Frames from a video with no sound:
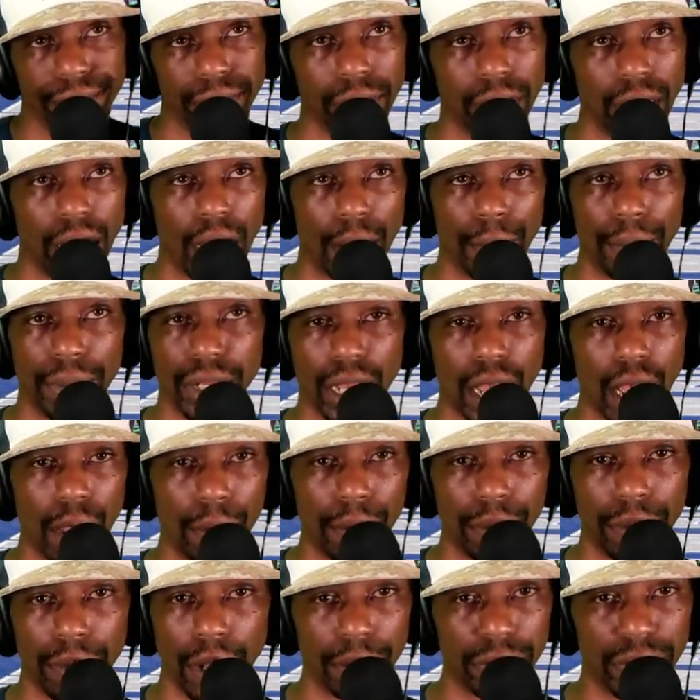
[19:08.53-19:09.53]

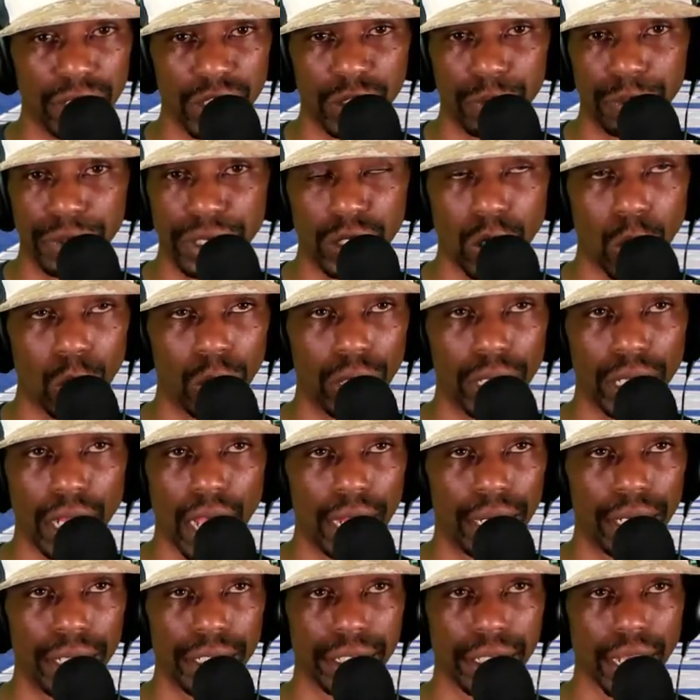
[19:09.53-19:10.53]
I'm just be totally
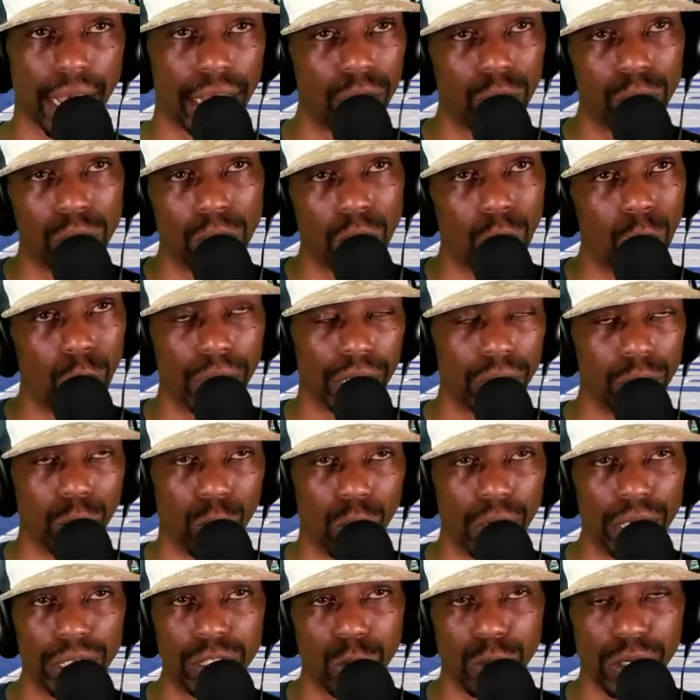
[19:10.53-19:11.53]
honest. I don't know
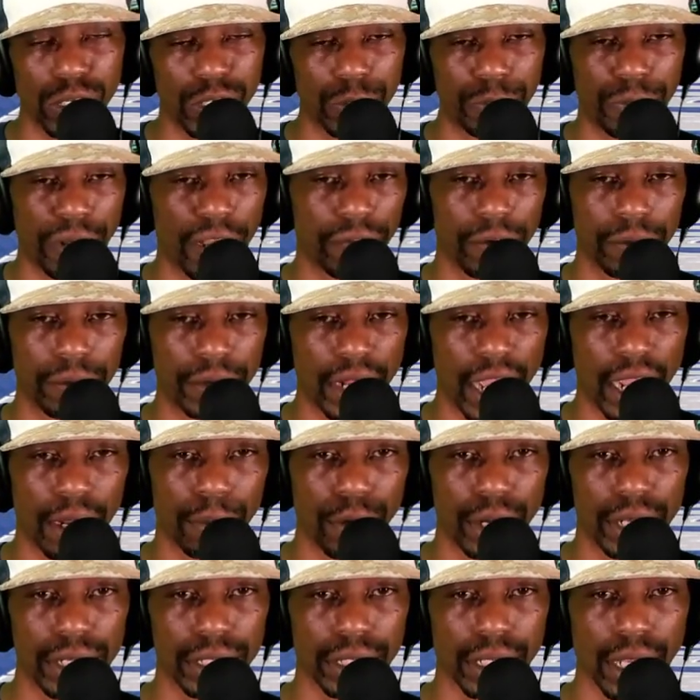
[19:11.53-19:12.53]
what to expect from Dak
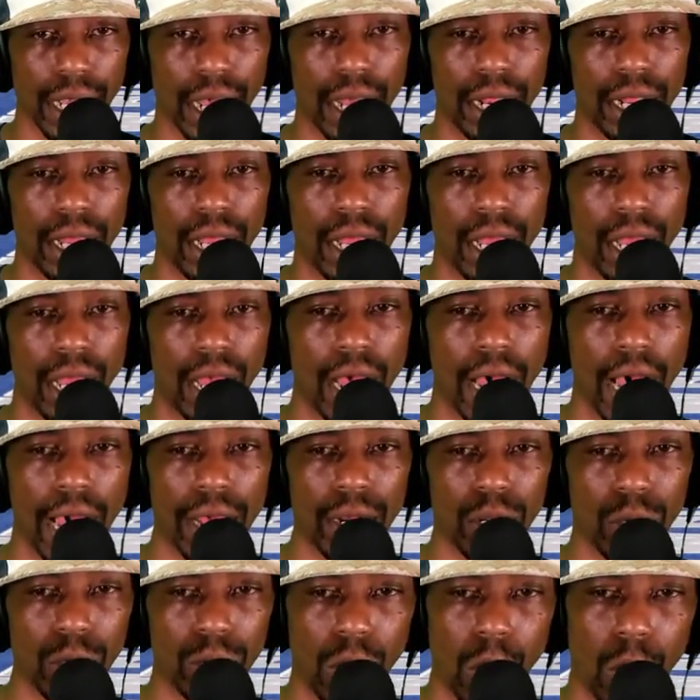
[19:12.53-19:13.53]
Prescott. I
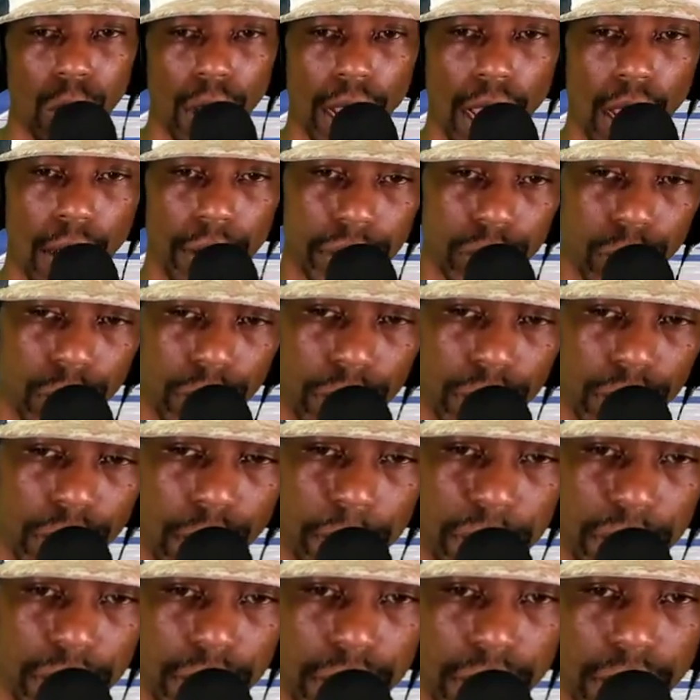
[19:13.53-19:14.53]
don't know how he's going to
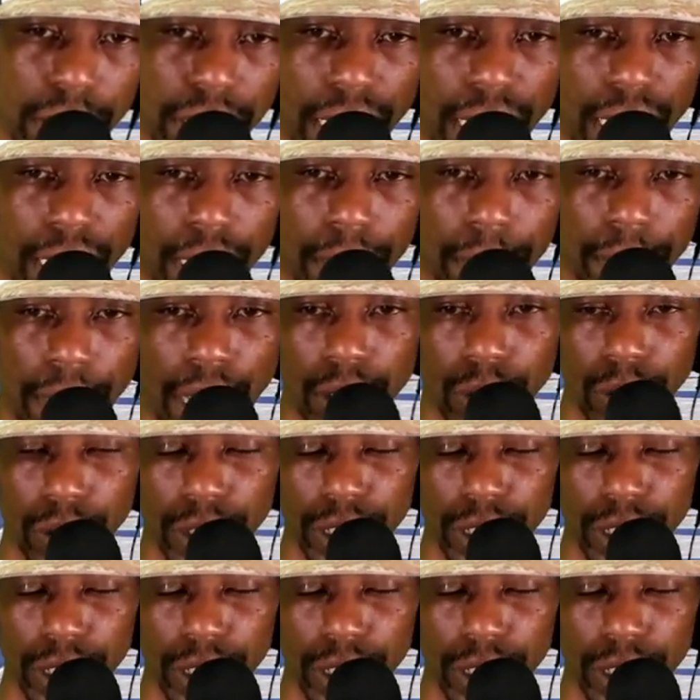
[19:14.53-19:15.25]
come into the game. There